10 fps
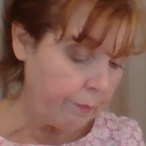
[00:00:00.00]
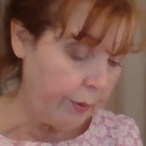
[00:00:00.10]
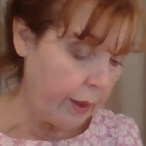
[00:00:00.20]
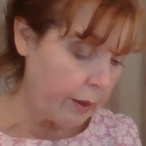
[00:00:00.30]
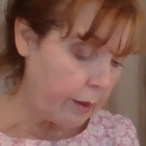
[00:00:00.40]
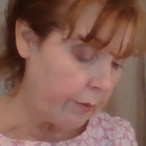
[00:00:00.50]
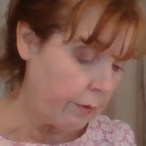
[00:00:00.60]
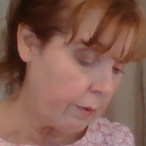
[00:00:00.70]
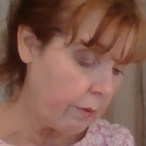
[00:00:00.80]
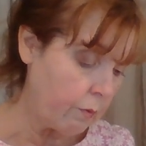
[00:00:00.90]
But
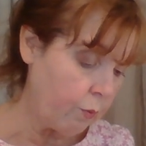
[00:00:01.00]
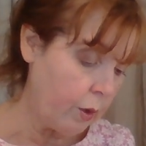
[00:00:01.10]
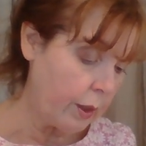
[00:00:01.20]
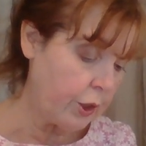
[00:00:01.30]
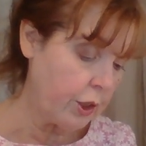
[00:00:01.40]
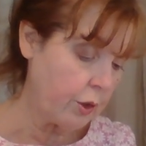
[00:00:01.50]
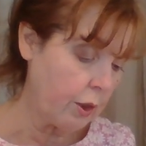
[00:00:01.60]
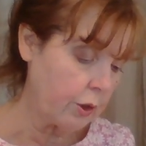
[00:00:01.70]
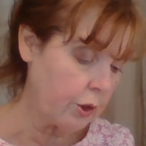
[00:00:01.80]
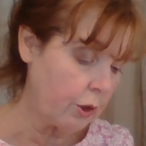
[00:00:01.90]
what she's
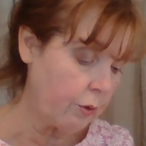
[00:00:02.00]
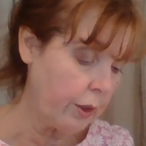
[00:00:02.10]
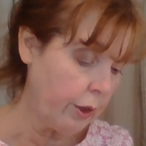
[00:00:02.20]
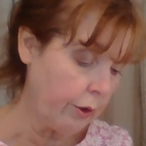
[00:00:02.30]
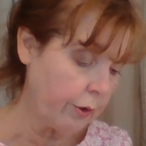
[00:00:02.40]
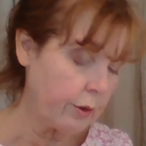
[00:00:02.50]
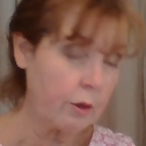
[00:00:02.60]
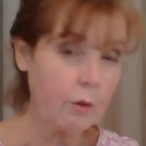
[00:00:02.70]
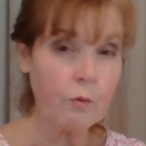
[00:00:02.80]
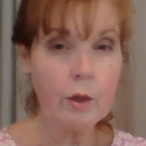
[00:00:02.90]
trying to show here is
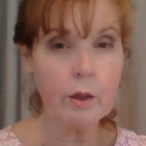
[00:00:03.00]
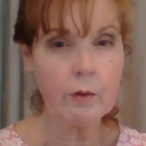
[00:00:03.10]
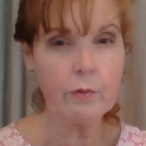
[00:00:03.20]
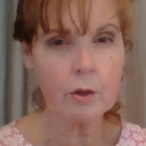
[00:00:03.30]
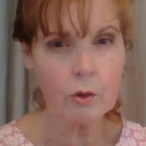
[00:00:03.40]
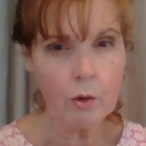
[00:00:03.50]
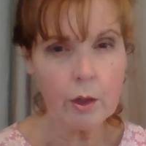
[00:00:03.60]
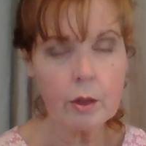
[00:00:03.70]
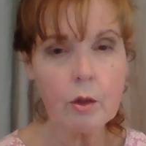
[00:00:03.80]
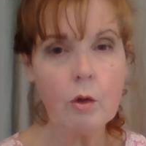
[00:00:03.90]
that running the
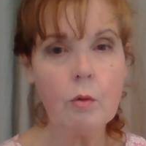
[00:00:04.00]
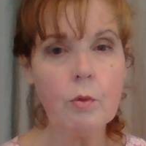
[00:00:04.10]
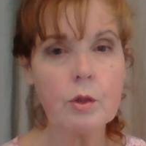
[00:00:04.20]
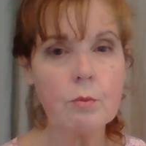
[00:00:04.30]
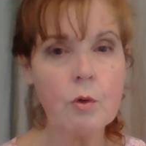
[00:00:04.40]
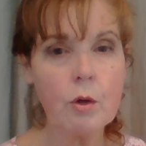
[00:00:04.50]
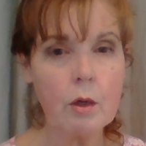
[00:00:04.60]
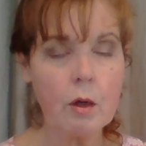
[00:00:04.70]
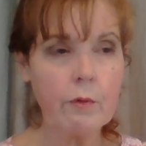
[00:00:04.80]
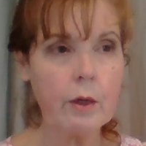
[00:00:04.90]
Victorian home was more
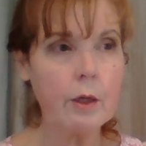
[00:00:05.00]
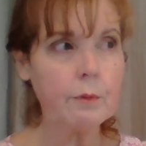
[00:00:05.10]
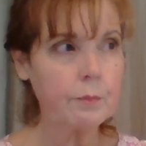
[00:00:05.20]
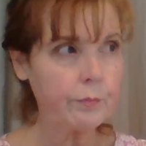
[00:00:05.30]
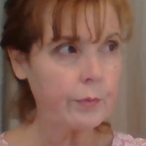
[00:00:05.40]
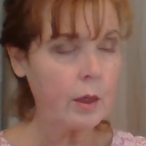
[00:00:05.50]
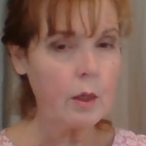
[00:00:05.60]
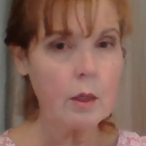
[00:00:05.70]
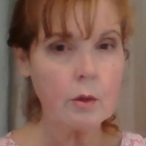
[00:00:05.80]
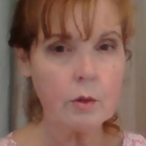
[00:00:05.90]
of a
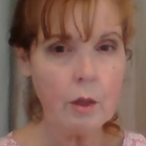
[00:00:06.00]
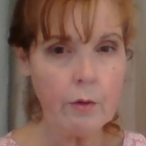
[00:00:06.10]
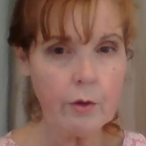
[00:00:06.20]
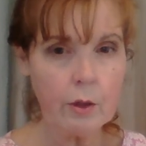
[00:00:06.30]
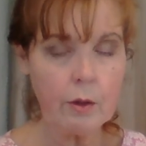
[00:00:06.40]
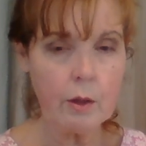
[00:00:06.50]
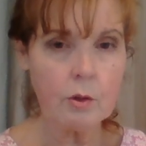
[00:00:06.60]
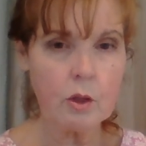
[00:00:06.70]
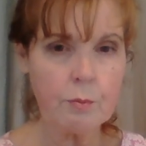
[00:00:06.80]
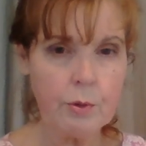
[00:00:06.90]
loving
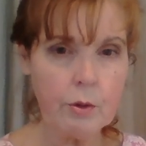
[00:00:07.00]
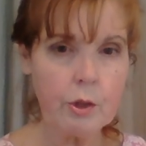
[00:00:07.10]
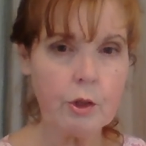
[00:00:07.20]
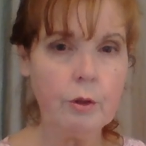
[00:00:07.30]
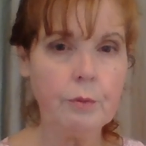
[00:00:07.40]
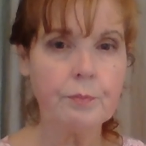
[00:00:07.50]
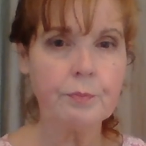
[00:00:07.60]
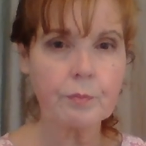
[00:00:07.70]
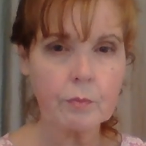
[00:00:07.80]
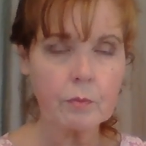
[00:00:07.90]
and spiritual
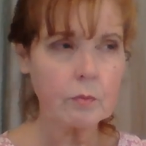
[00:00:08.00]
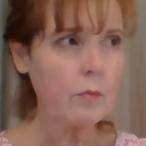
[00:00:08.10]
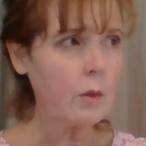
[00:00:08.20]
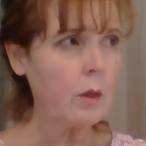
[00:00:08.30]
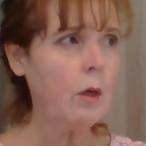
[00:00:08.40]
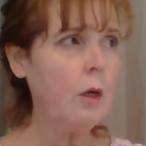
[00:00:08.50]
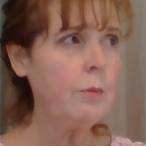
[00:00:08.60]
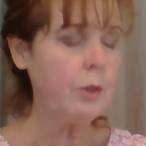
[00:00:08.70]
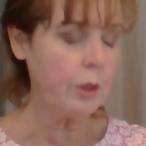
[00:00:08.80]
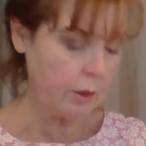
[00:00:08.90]

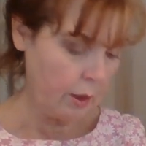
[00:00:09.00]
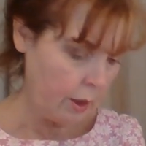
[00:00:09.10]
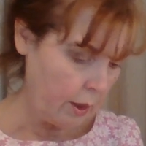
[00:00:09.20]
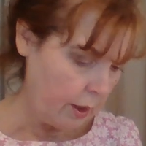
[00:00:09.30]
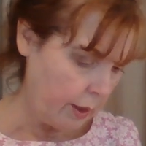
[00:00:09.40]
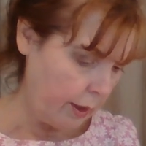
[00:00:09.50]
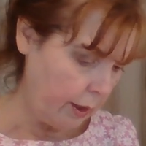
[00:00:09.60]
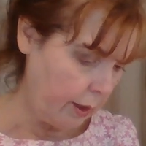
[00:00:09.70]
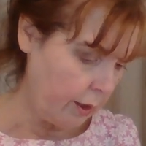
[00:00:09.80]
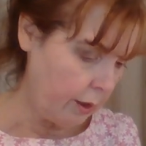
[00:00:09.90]
object,
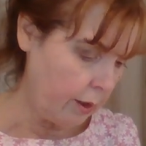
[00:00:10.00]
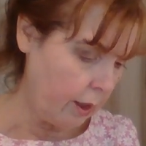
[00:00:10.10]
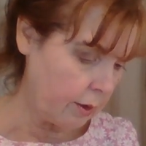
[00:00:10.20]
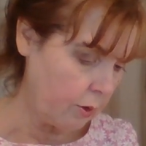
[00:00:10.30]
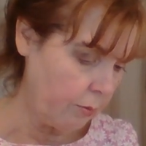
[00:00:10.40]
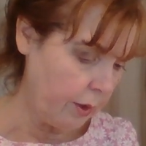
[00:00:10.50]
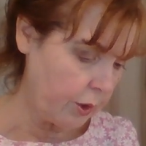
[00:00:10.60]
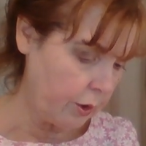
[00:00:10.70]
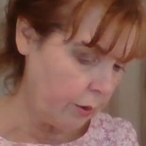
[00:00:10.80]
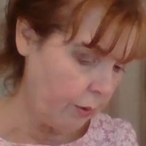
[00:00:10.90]
and not so
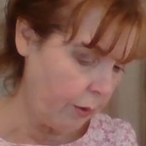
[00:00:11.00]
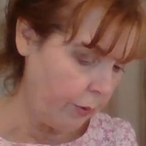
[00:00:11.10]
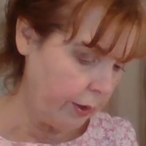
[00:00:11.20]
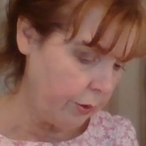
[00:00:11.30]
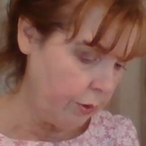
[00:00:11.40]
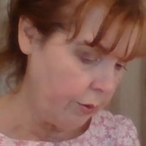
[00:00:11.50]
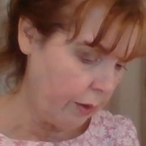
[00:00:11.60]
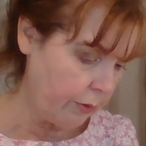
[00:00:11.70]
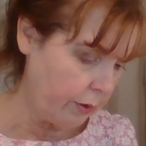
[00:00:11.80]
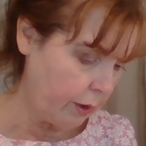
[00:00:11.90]
much the right way to do
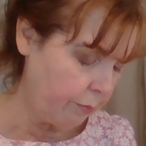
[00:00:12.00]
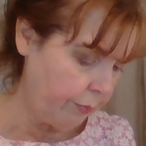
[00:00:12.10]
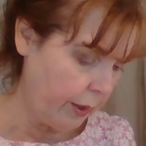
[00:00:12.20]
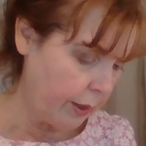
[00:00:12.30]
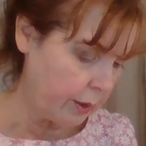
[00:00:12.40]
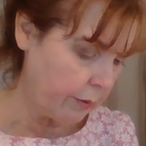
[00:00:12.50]
everything, but